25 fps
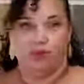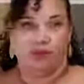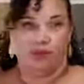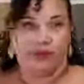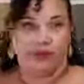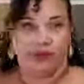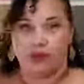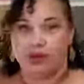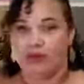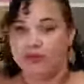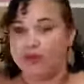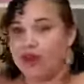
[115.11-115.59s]

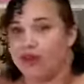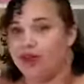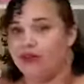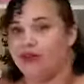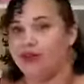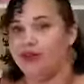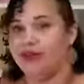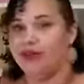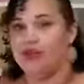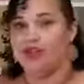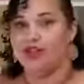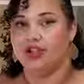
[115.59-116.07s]
3
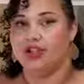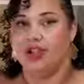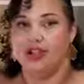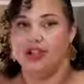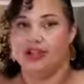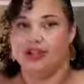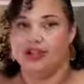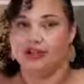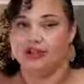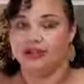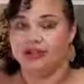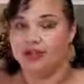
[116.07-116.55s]
months of
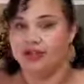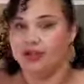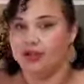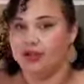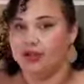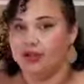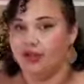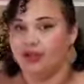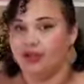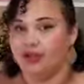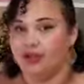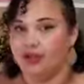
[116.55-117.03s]
checks, 6
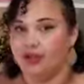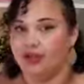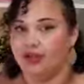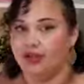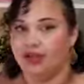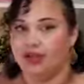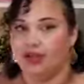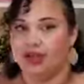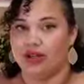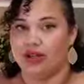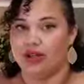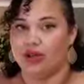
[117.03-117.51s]
months of
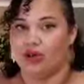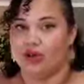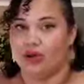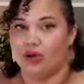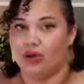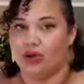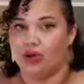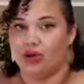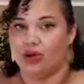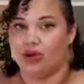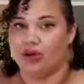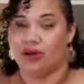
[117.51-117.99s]
checks,
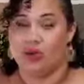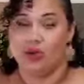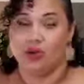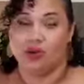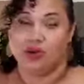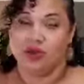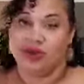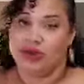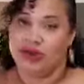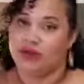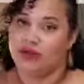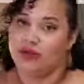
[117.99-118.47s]
or if you
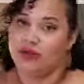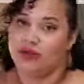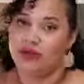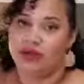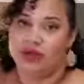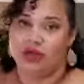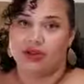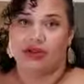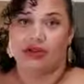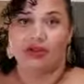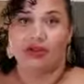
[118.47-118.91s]
only have a month,